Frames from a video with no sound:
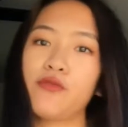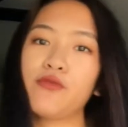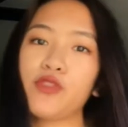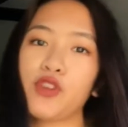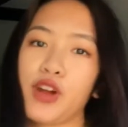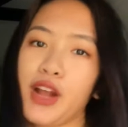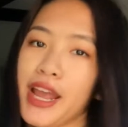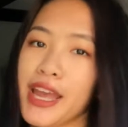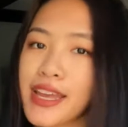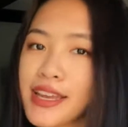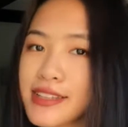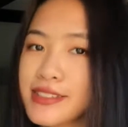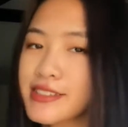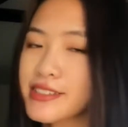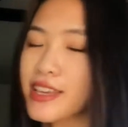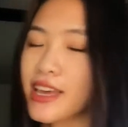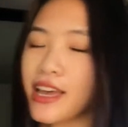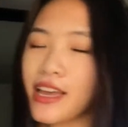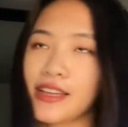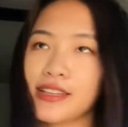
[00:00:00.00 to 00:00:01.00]
her hand,
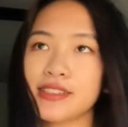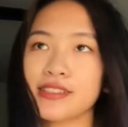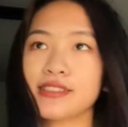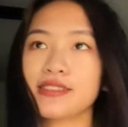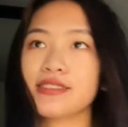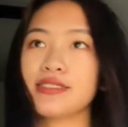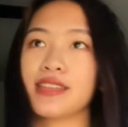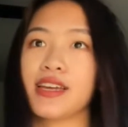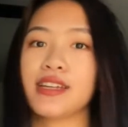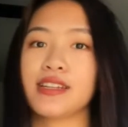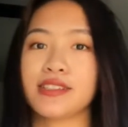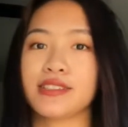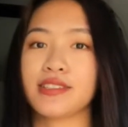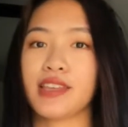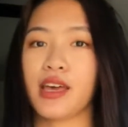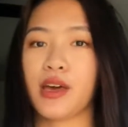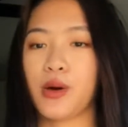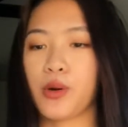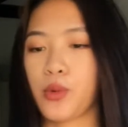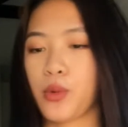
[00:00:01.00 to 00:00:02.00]
and that is
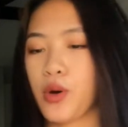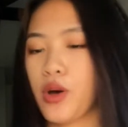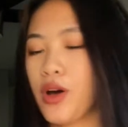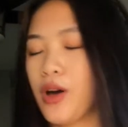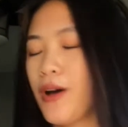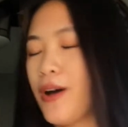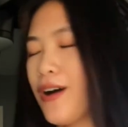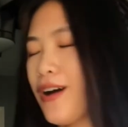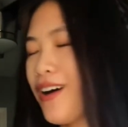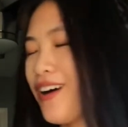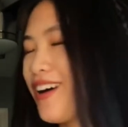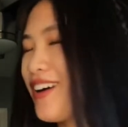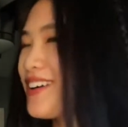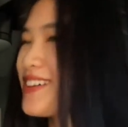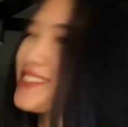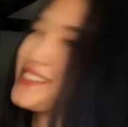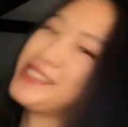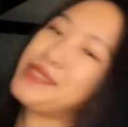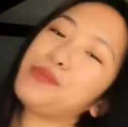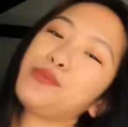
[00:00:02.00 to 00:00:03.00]
how
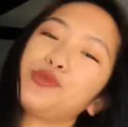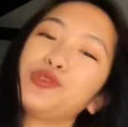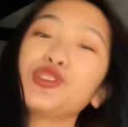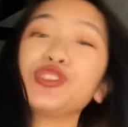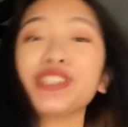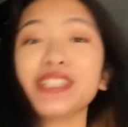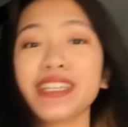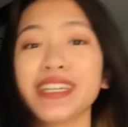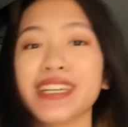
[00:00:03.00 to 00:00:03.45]
awesome she